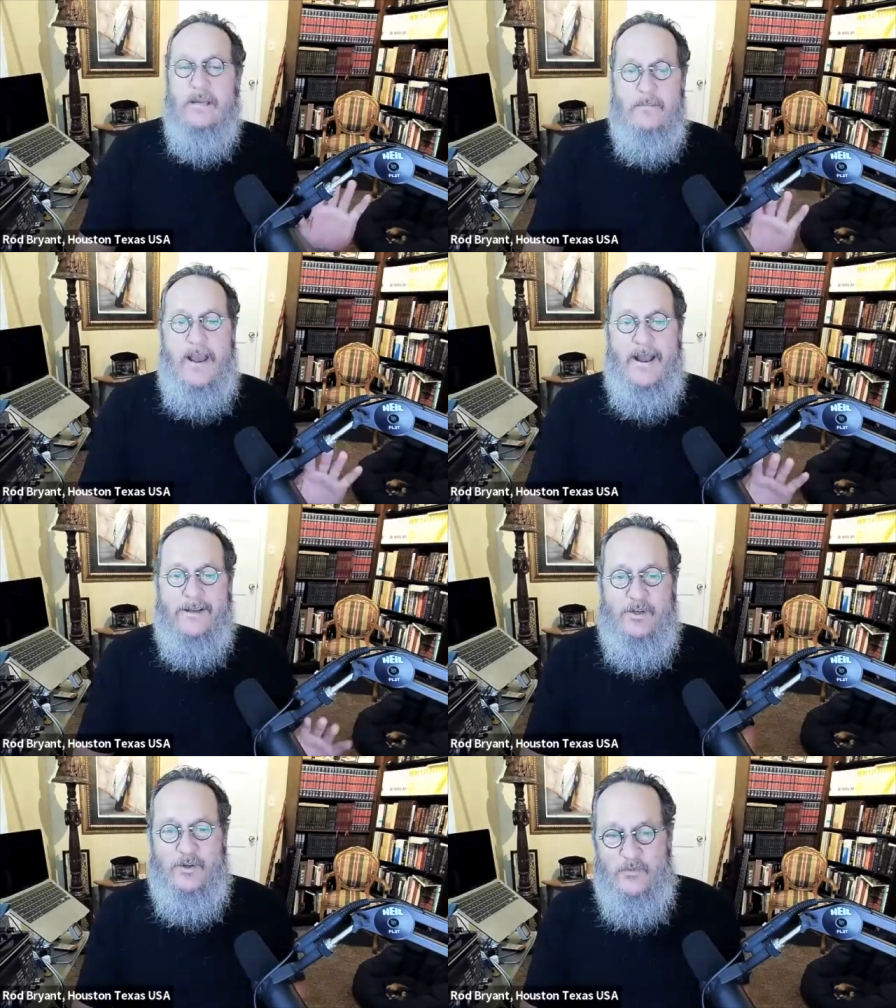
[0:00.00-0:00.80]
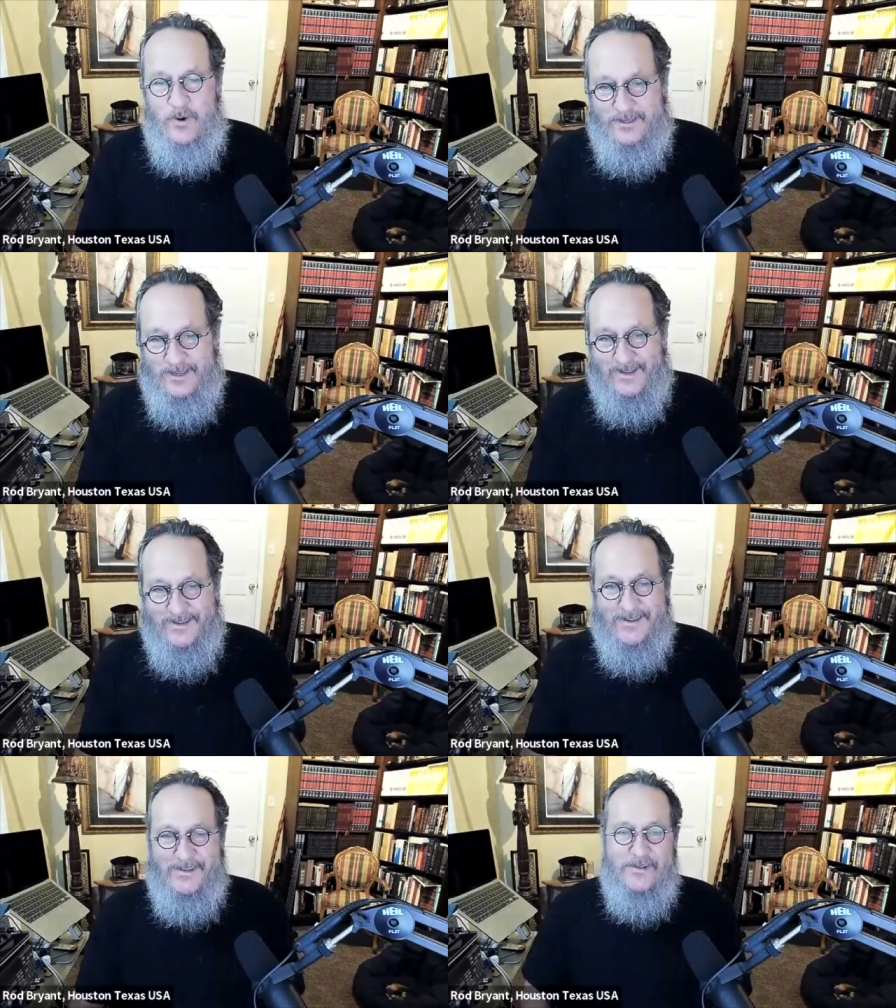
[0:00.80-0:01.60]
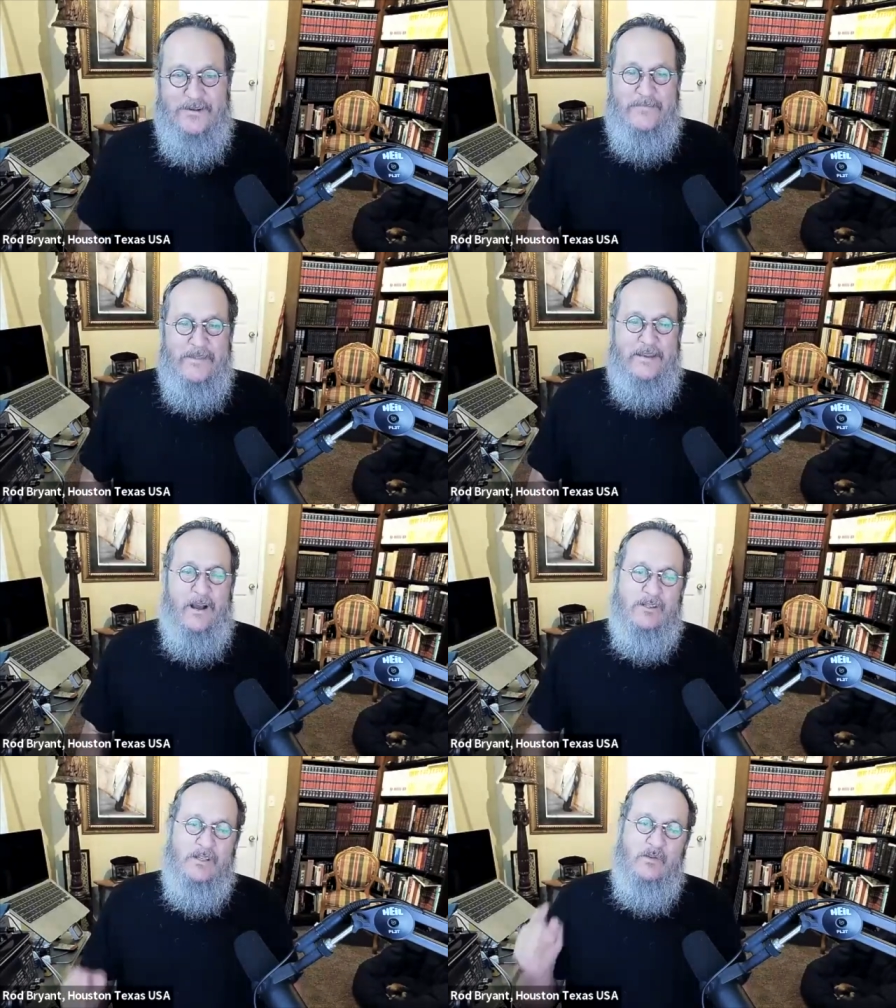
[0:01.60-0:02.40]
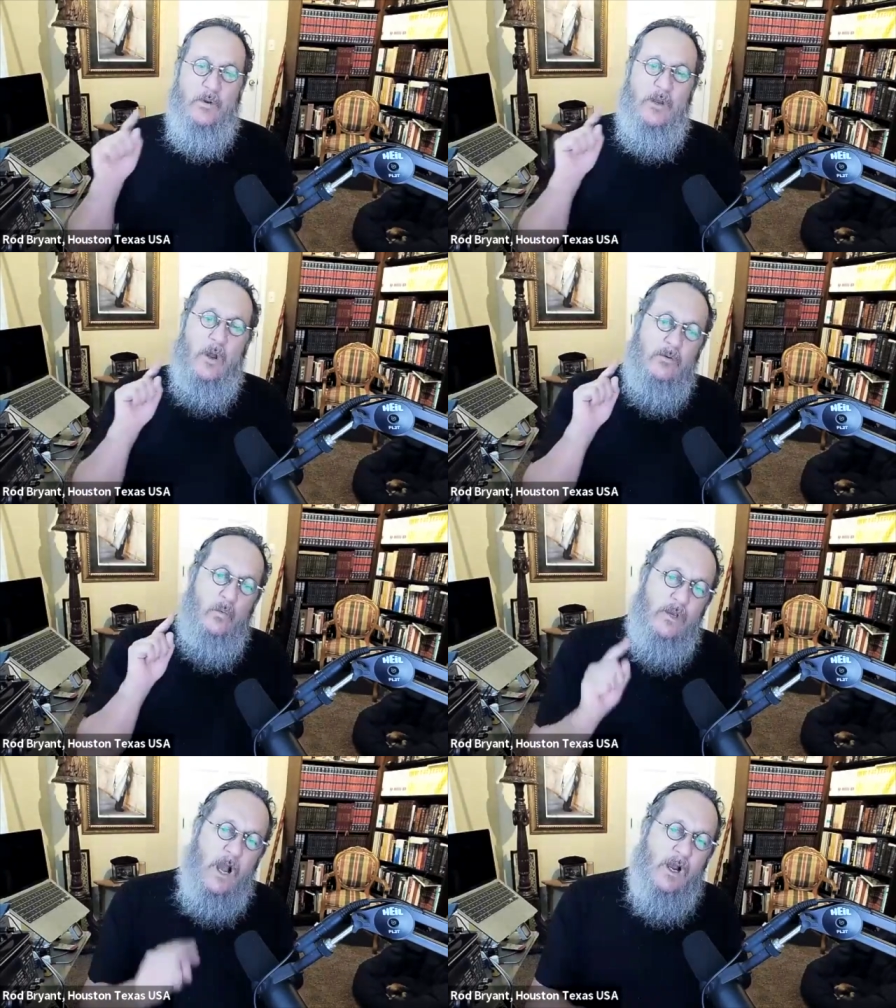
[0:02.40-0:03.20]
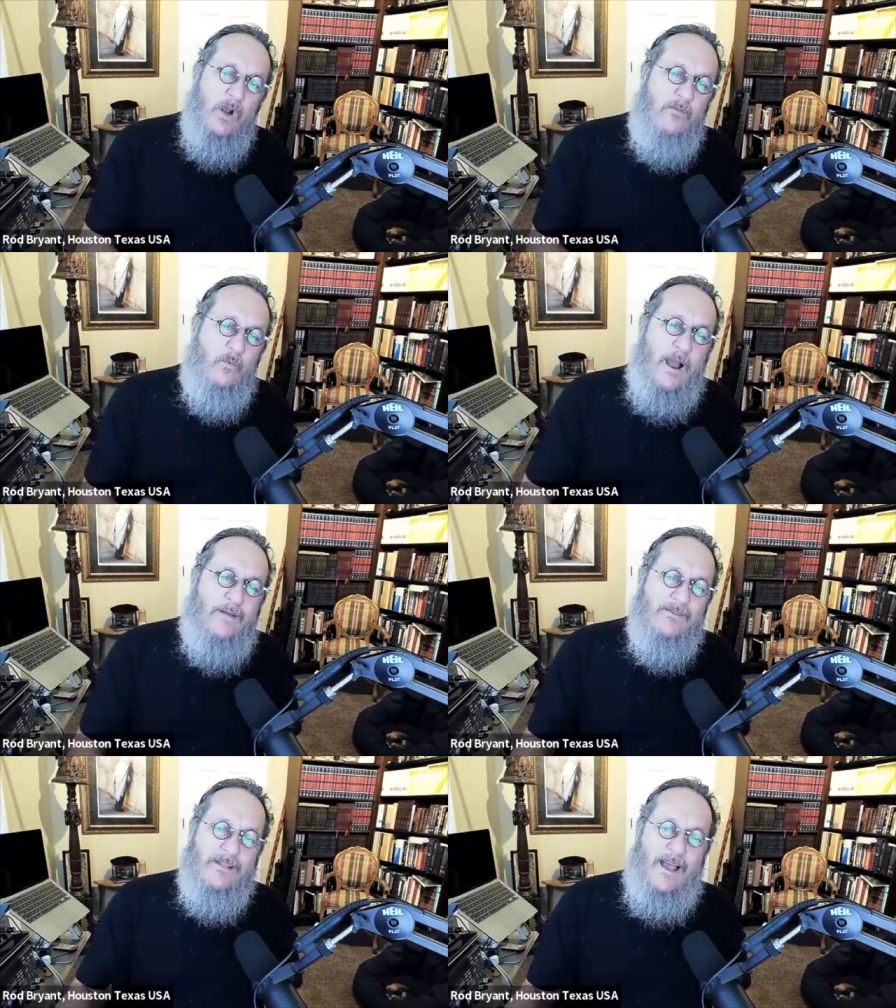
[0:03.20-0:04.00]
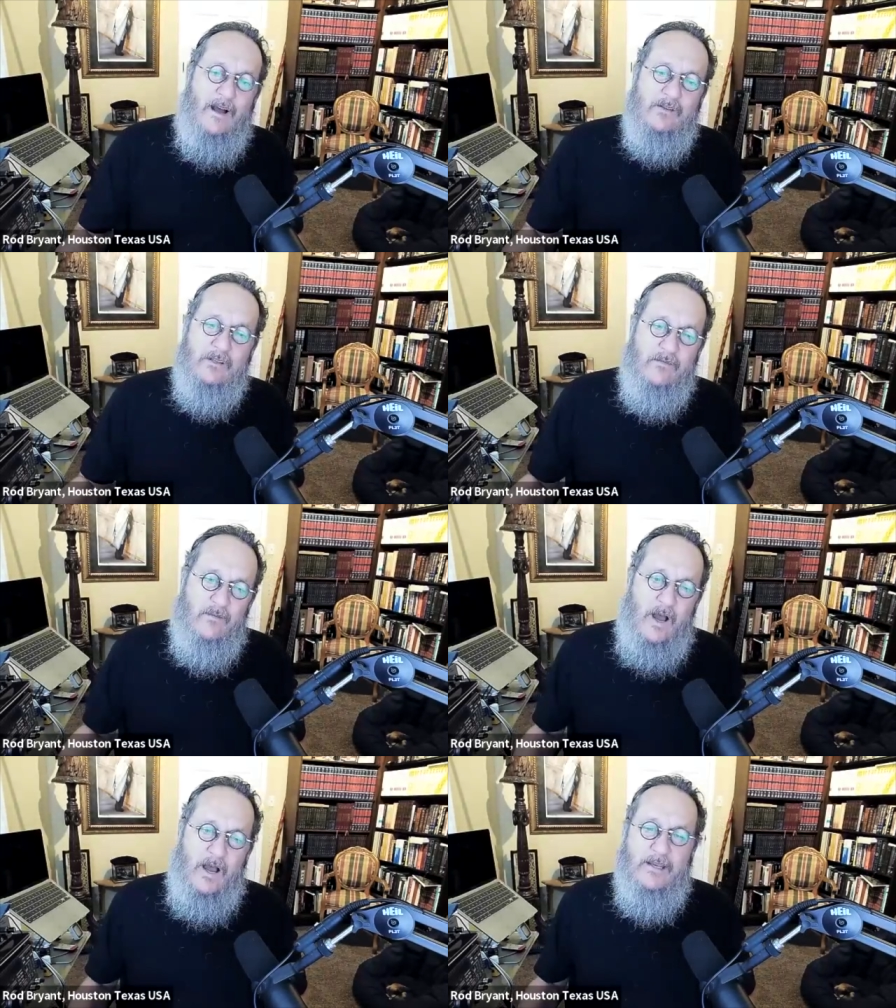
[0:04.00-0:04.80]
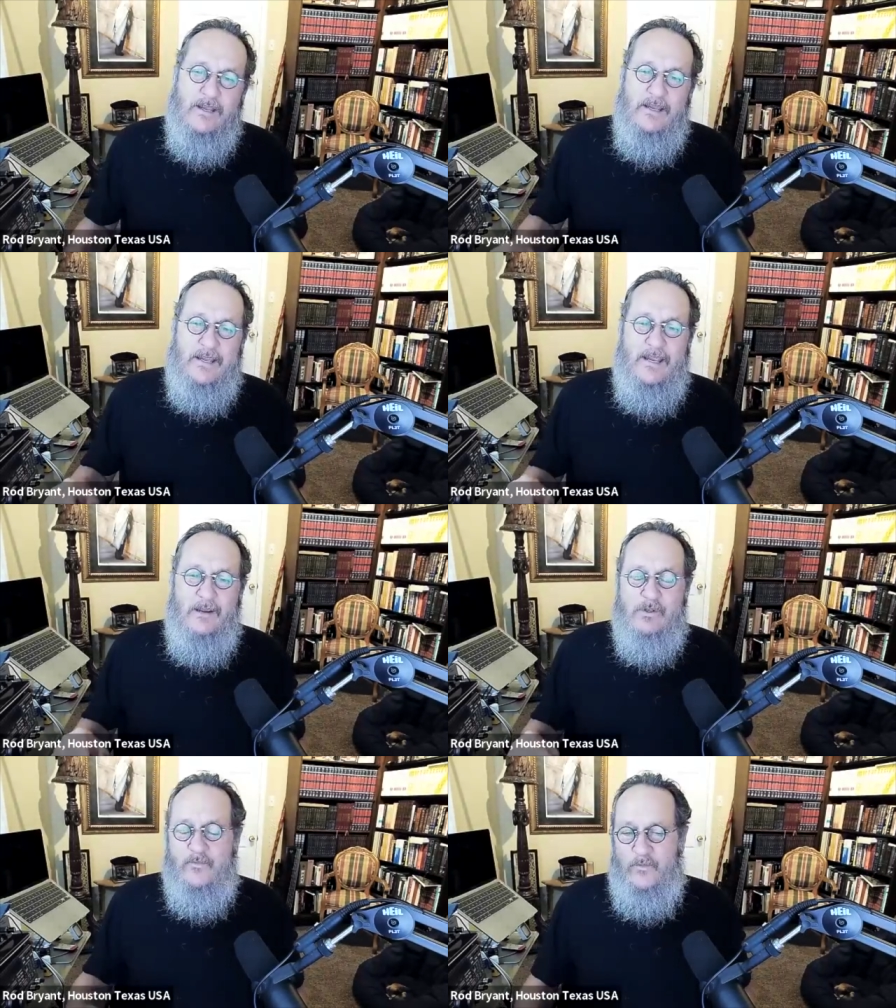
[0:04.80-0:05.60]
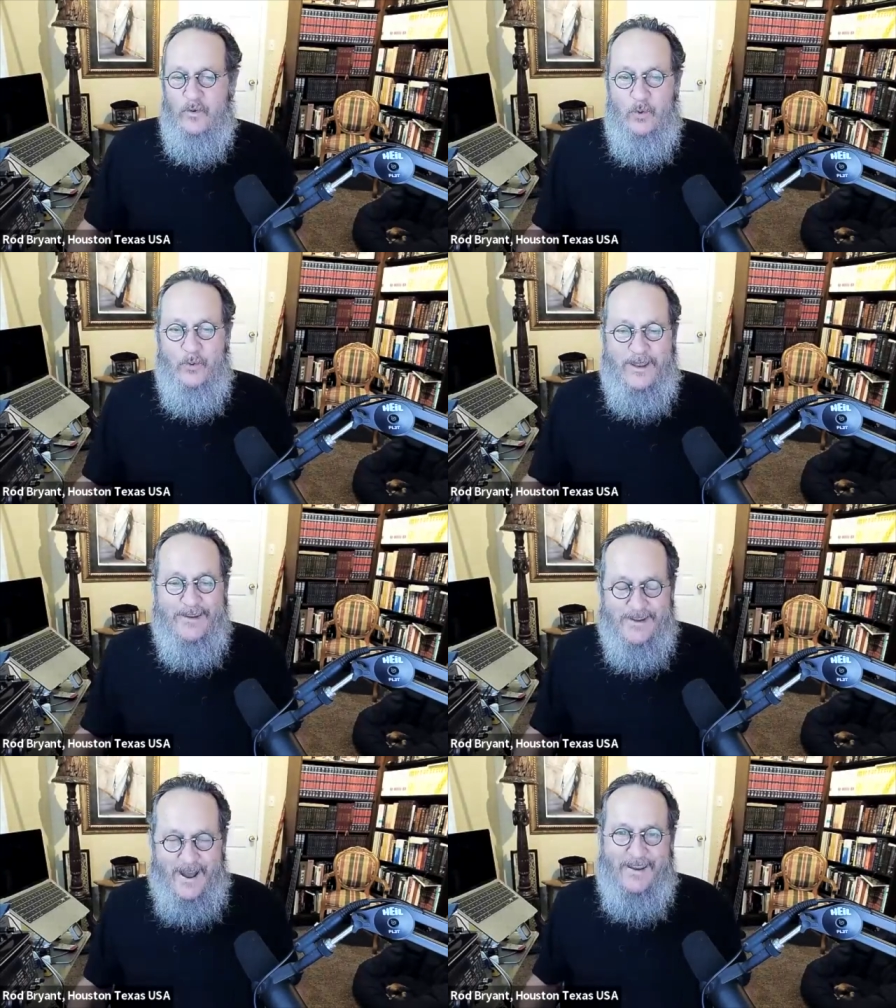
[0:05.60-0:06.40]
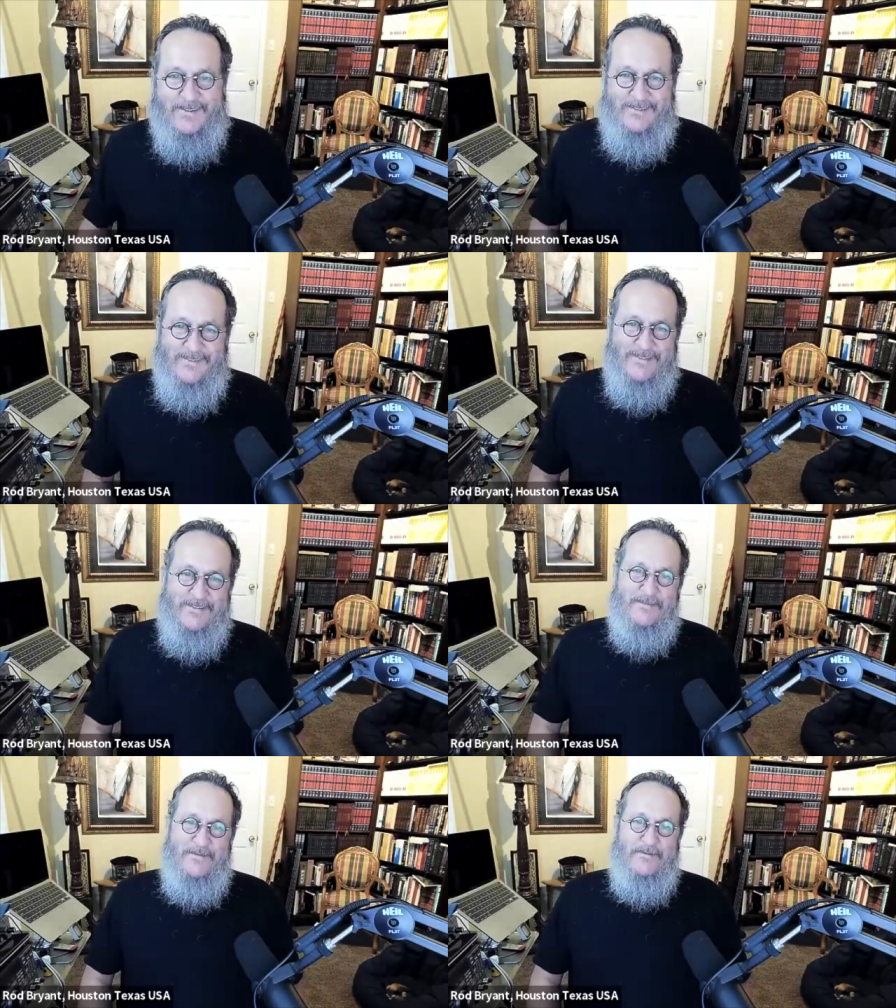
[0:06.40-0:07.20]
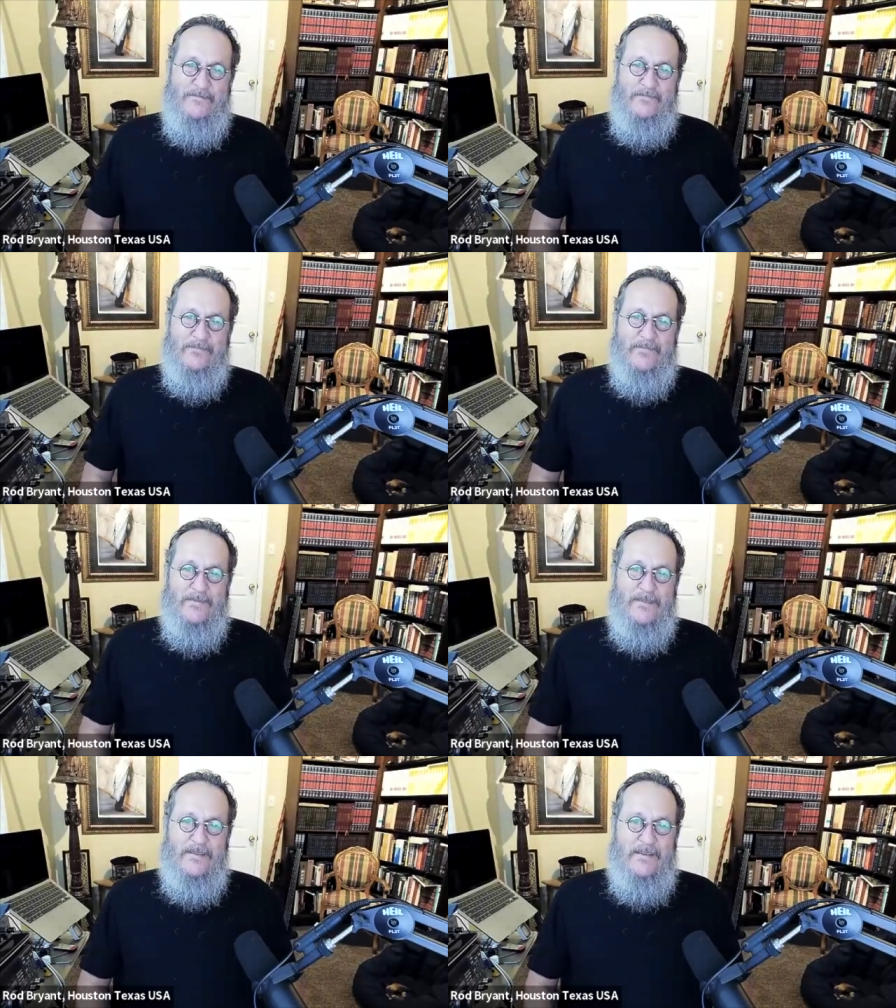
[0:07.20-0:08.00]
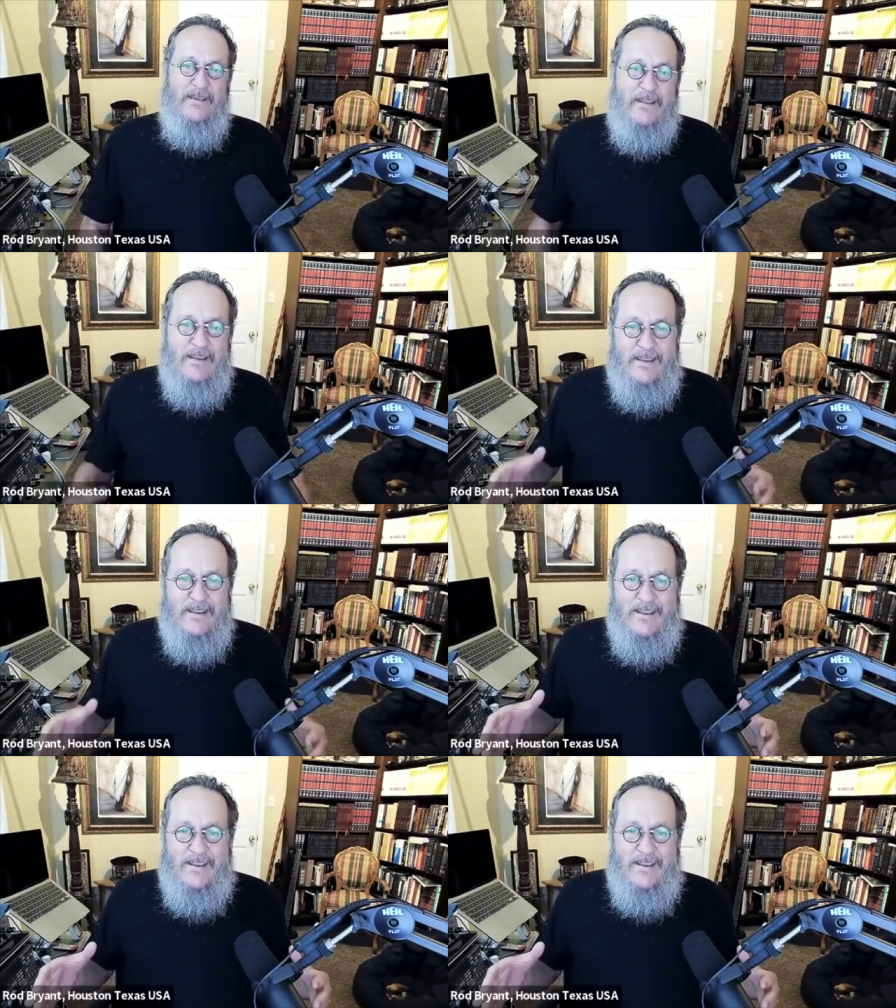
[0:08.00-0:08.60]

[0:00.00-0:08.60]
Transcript: imagine what that is now it says when when yaakov arrives in the house of lavan he was fooled at night he